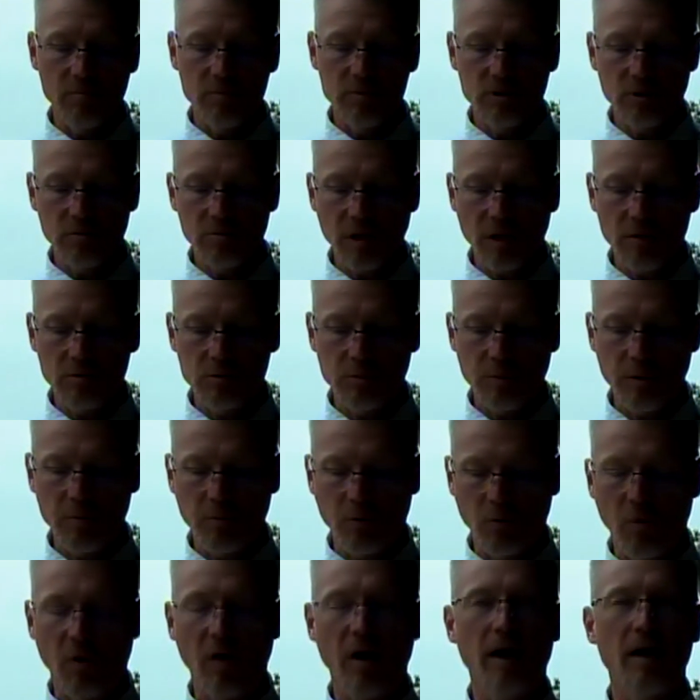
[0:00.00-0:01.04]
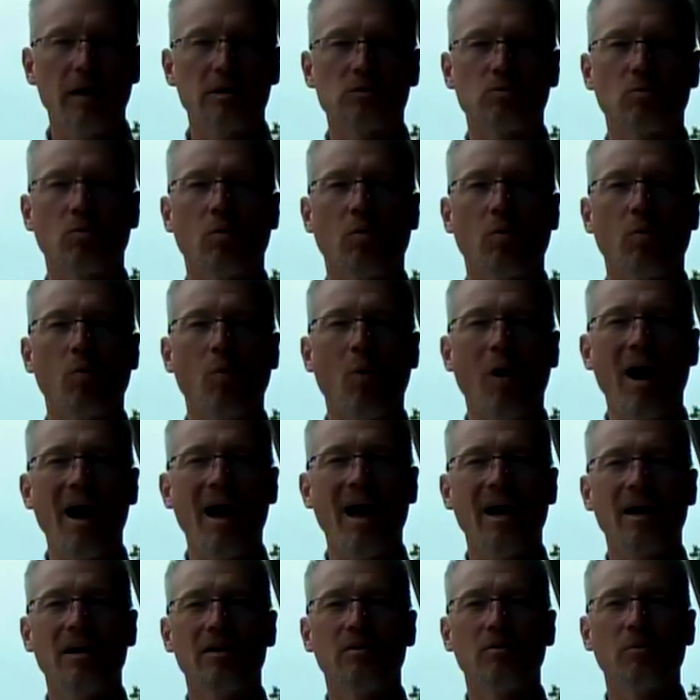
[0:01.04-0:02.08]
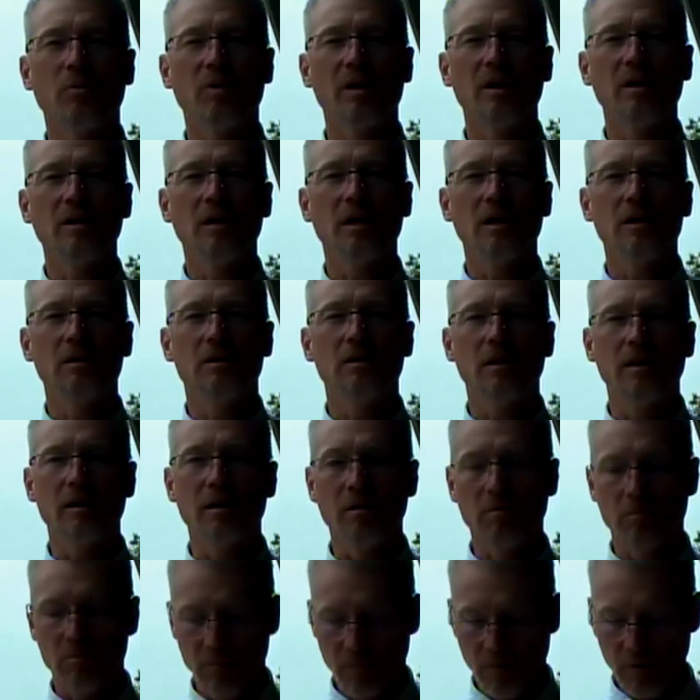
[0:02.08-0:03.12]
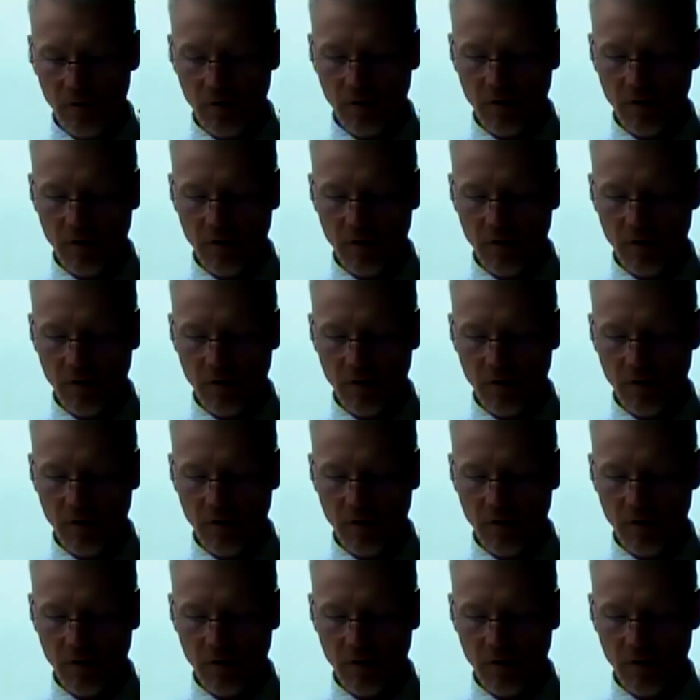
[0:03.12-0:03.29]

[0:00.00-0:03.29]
sometimes people will ask, well, why do we need them?